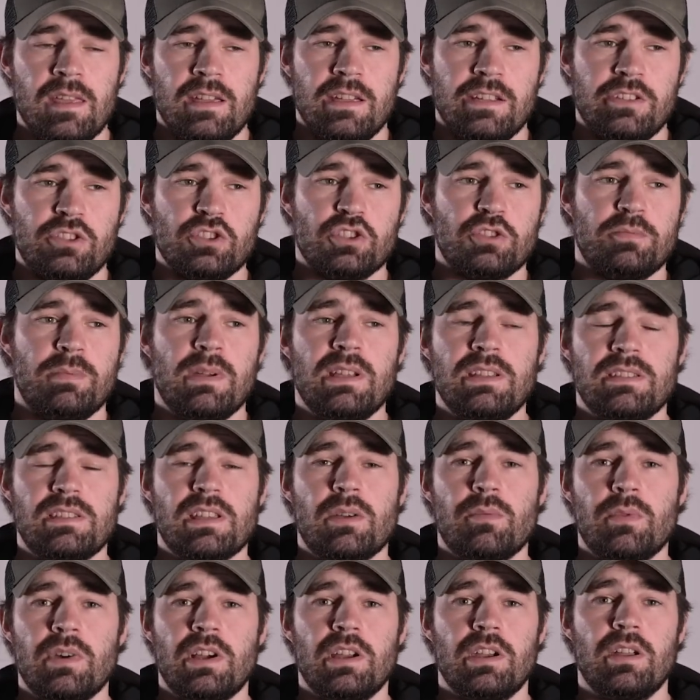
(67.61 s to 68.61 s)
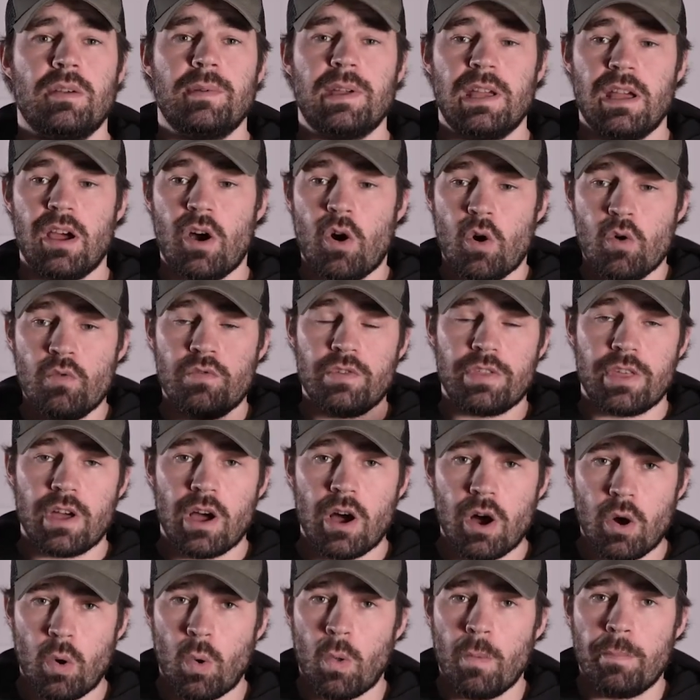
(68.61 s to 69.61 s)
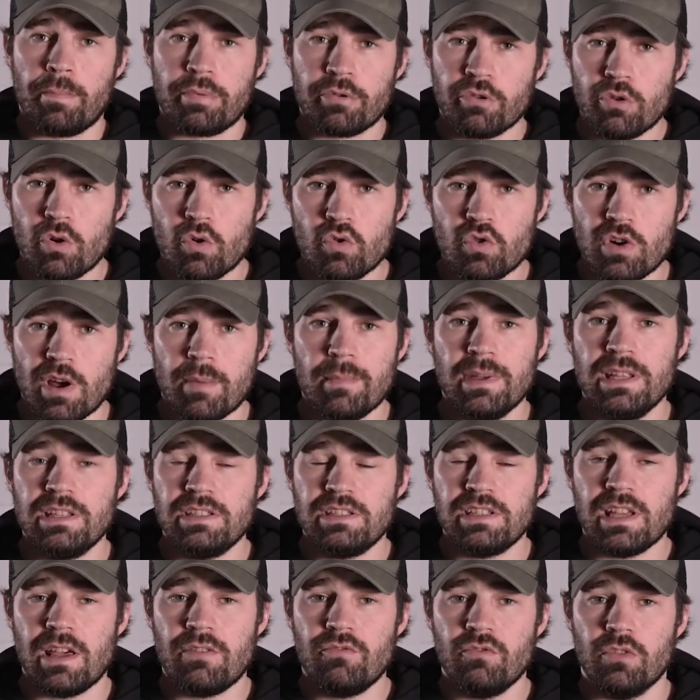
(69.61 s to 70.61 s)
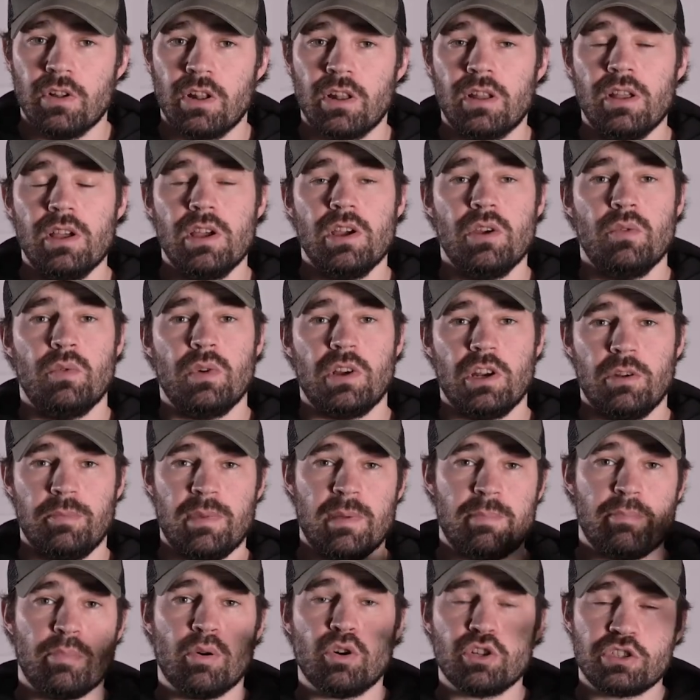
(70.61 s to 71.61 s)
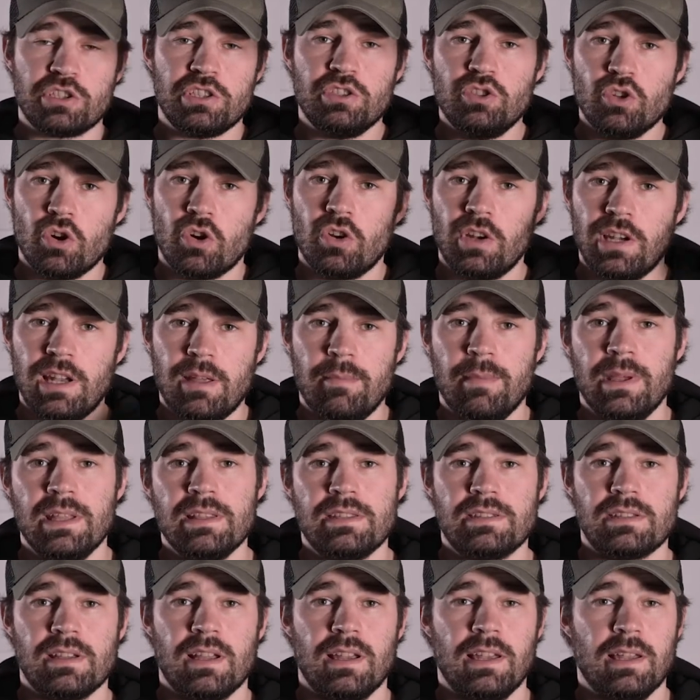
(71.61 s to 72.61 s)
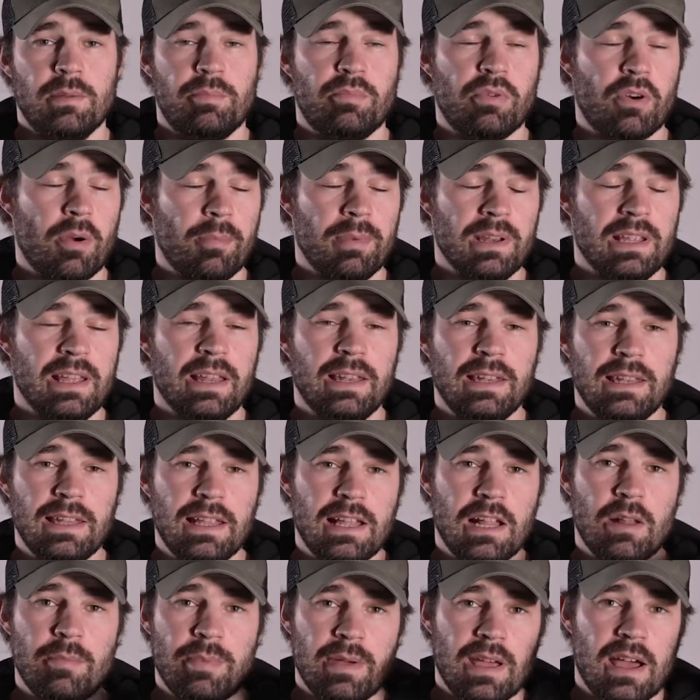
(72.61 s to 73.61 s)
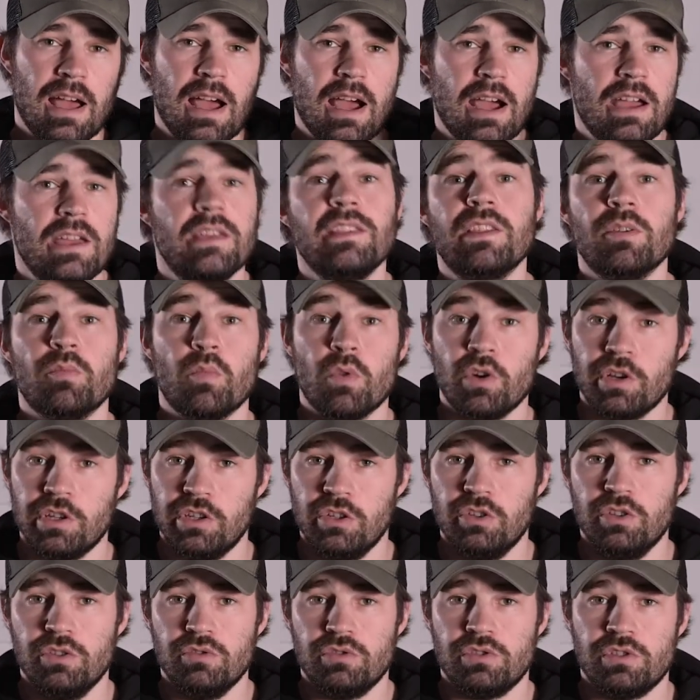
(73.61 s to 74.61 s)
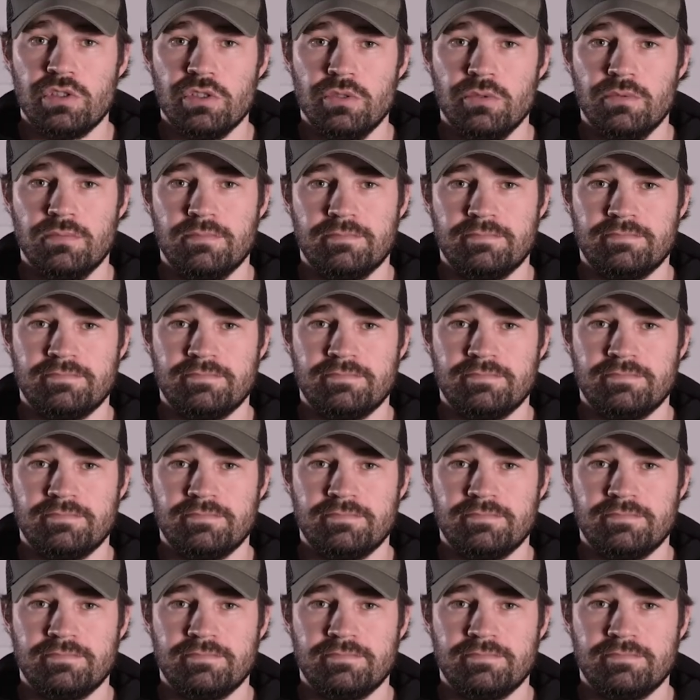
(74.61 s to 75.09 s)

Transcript: It just means that we're going to be, over the whole program in general, we're going to be pushing your limits probably a little bit higher than what you're used to.